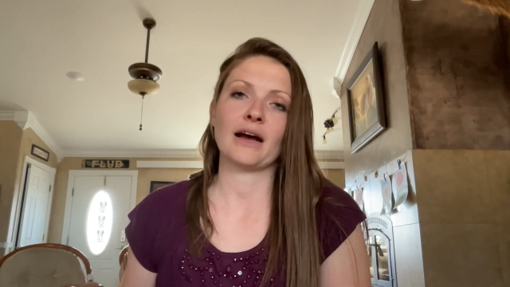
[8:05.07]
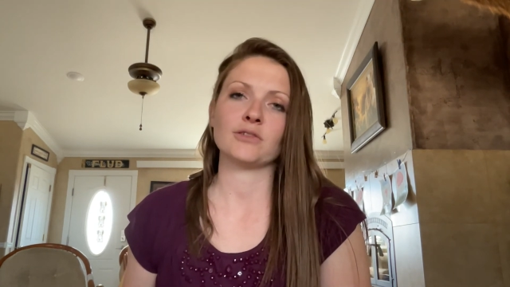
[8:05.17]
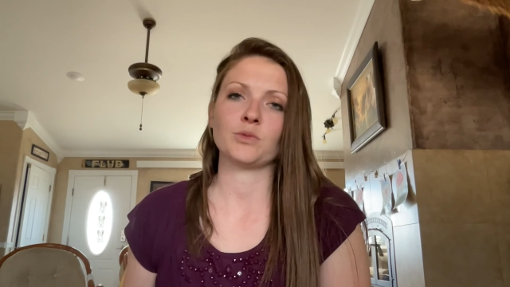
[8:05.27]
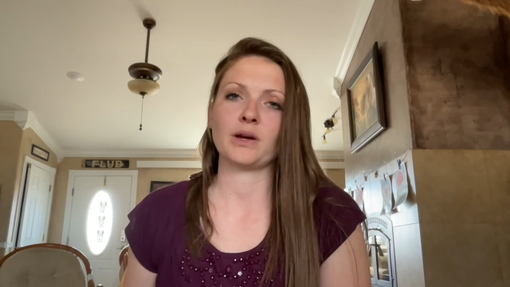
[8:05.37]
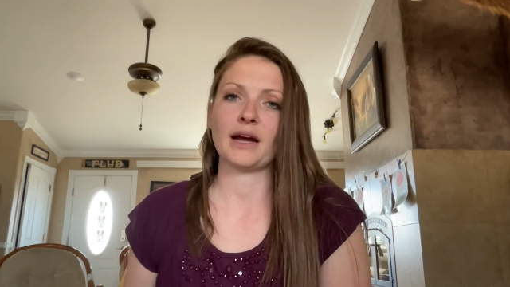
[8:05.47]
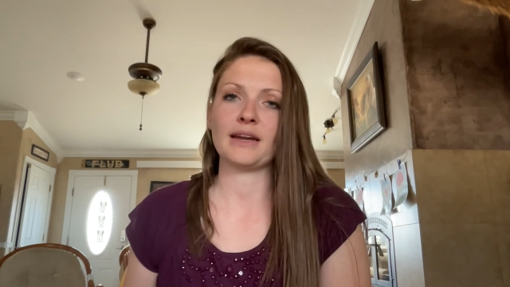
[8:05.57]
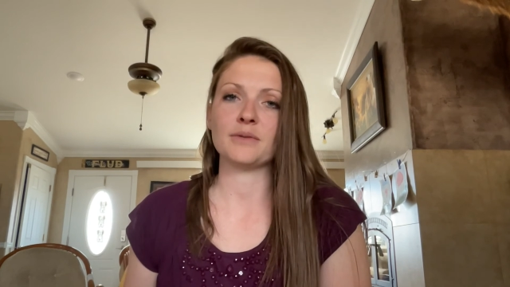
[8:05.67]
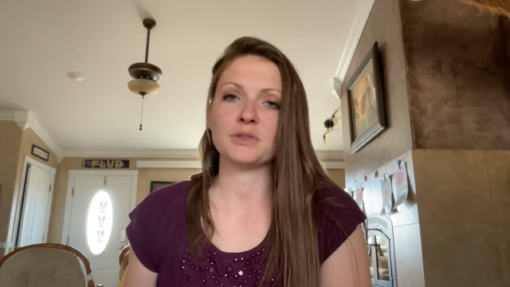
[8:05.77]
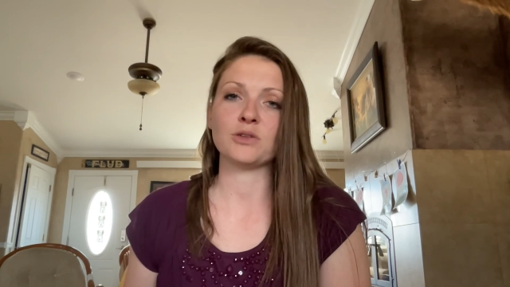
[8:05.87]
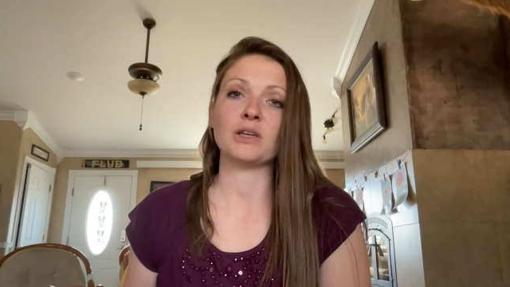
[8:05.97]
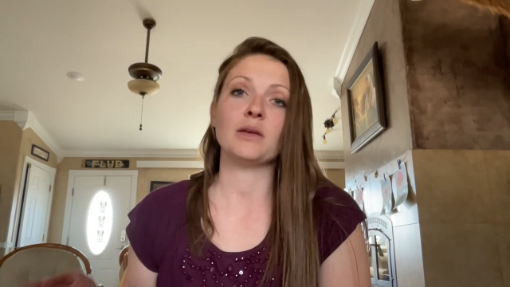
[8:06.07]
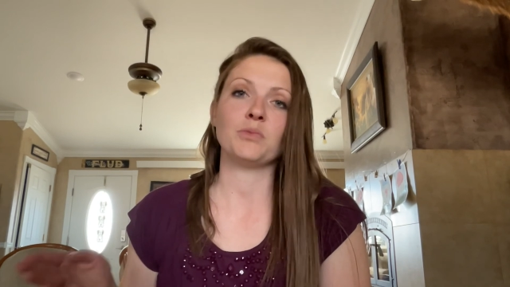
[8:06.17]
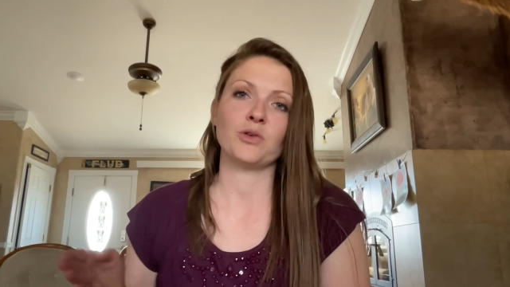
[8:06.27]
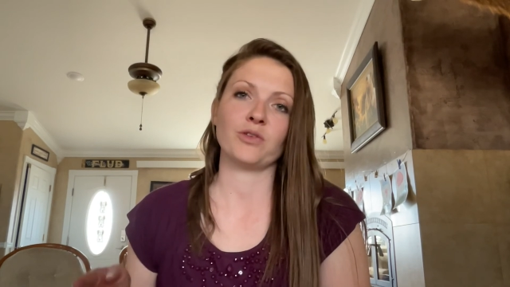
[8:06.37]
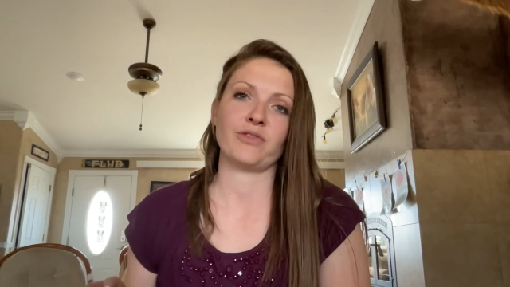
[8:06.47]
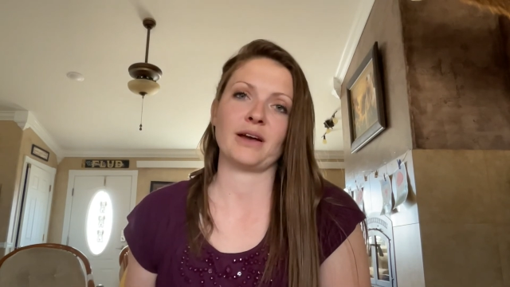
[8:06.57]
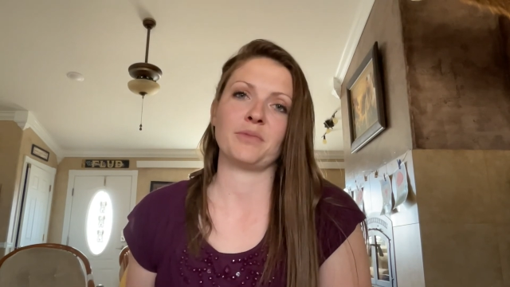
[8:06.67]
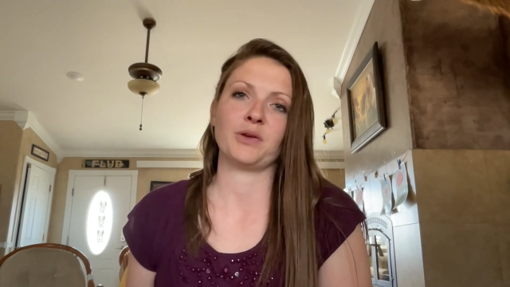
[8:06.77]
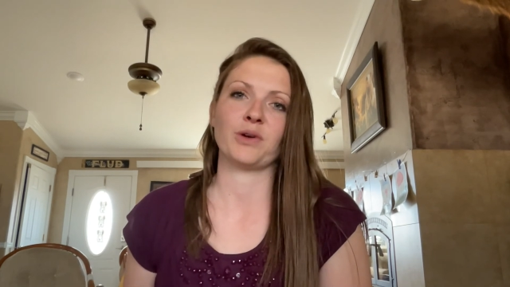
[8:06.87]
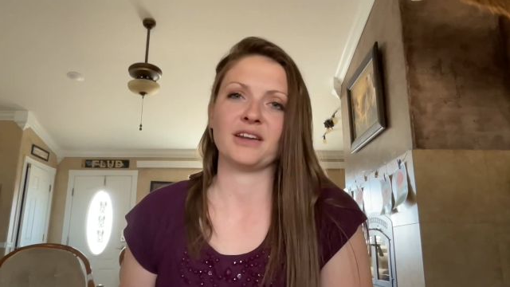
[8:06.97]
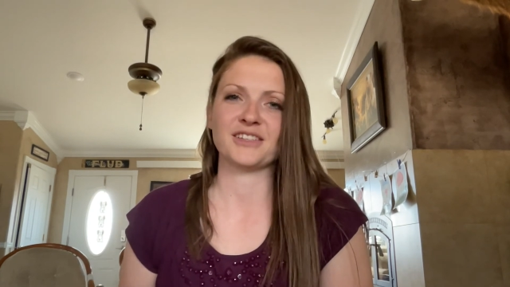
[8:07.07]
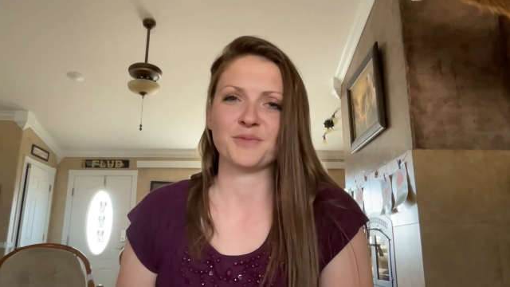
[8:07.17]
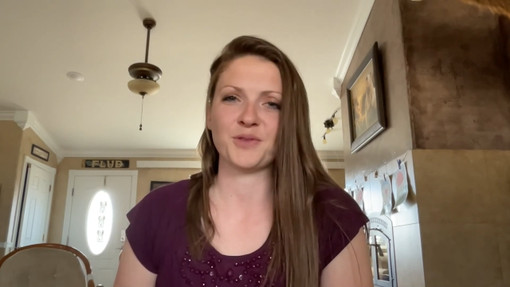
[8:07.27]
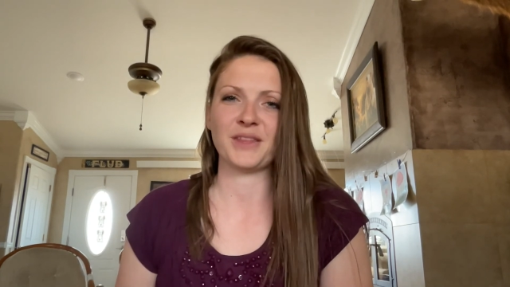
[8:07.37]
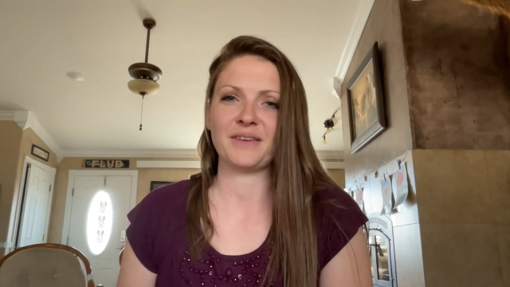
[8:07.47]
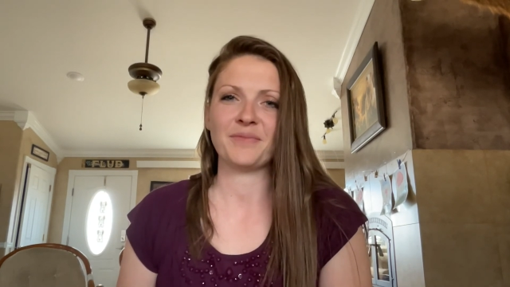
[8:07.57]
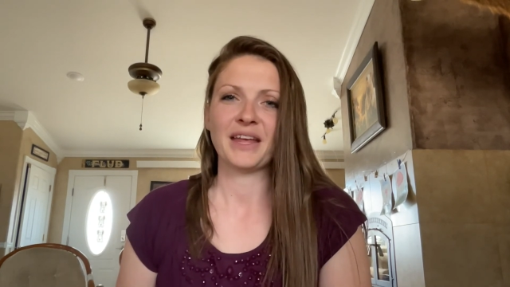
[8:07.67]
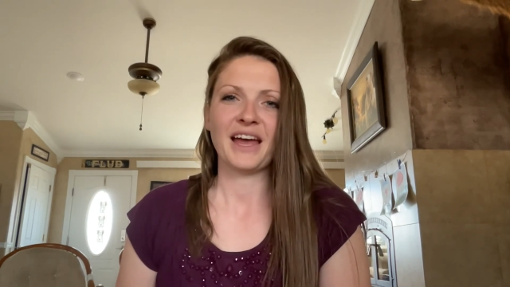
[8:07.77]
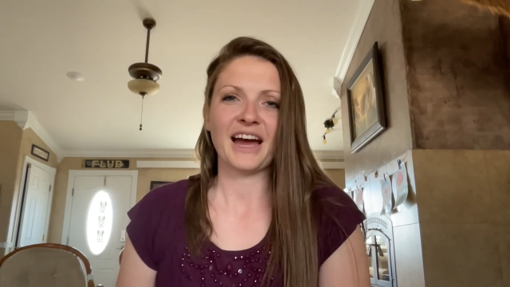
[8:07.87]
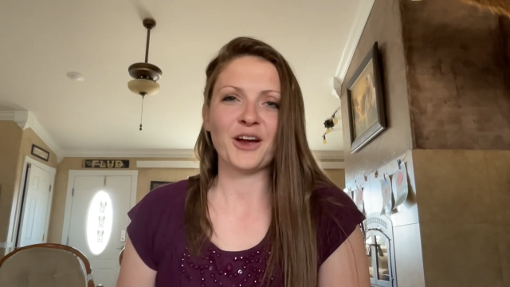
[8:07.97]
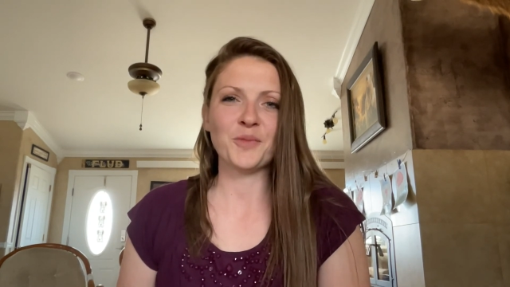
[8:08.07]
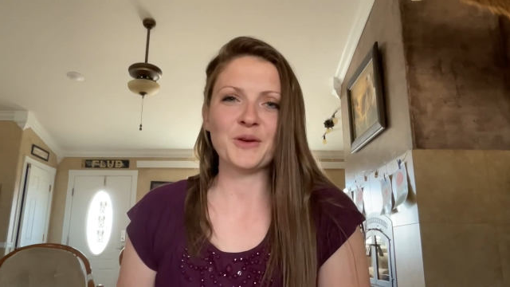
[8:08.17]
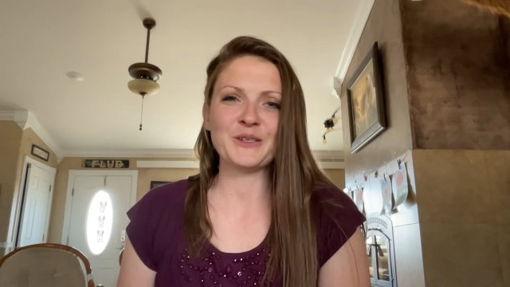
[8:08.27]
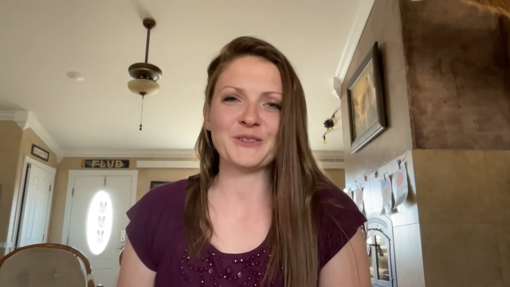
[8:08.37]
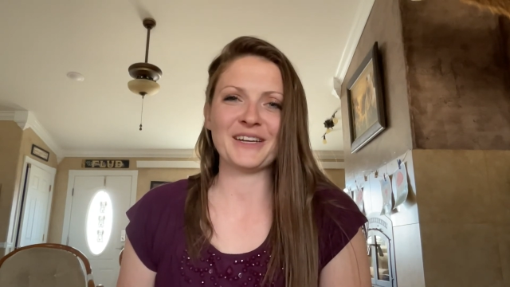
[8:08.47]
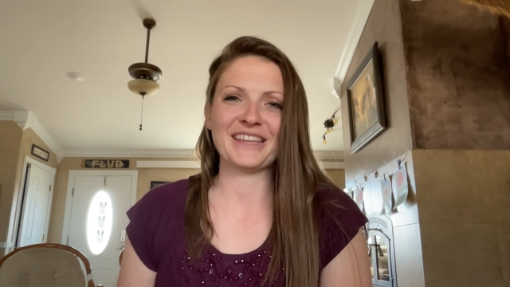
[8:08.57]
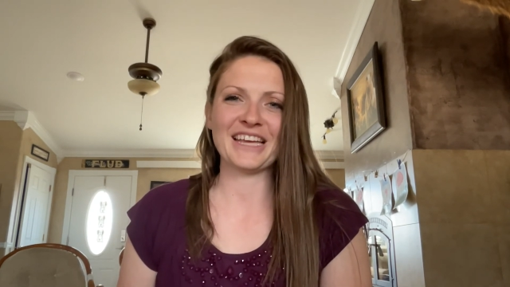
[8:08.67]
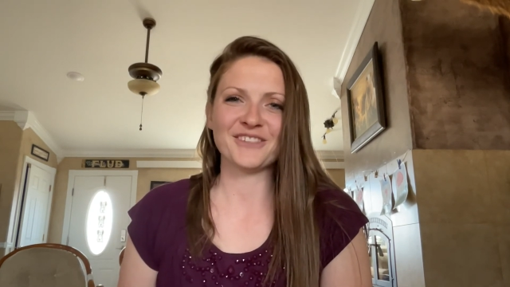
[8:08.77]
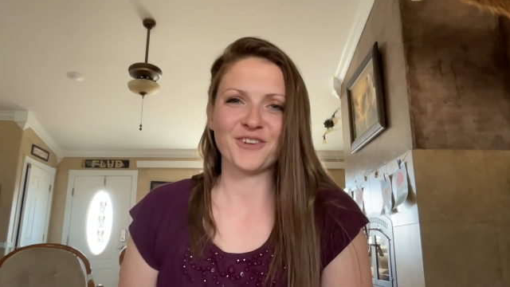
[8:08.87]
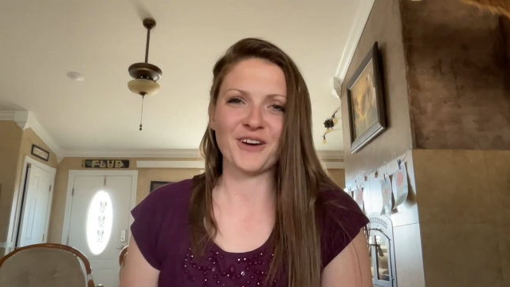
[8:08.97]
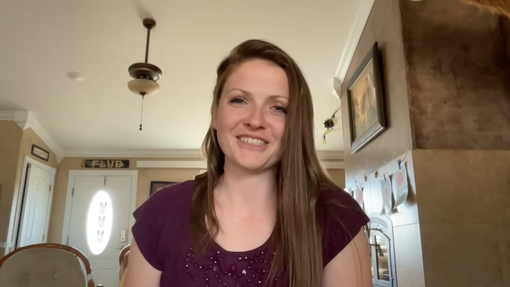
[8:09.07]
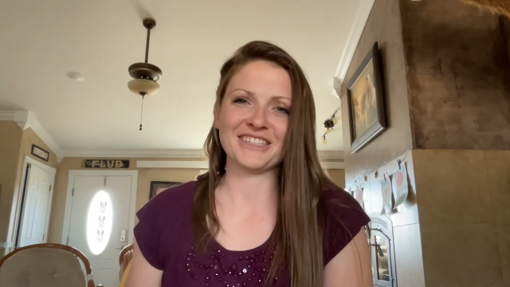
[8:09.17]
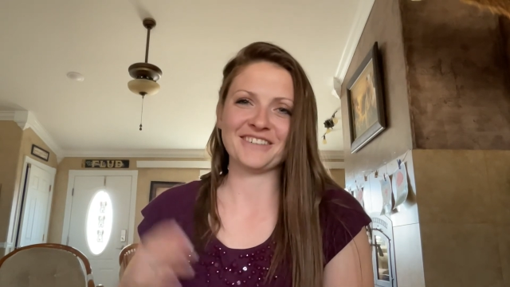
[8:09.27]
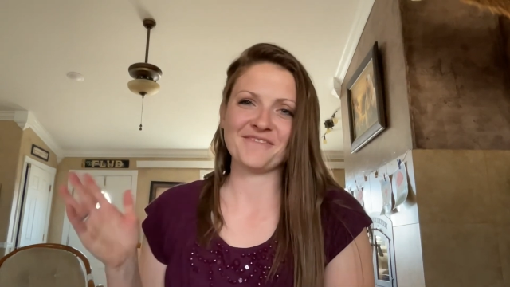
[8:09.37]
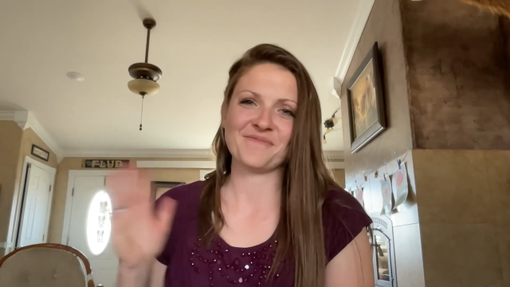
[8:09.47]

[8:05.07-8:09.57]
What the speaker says: houseware items to keep your family running smoothly. I hope you enjoyed. Thanks for watching.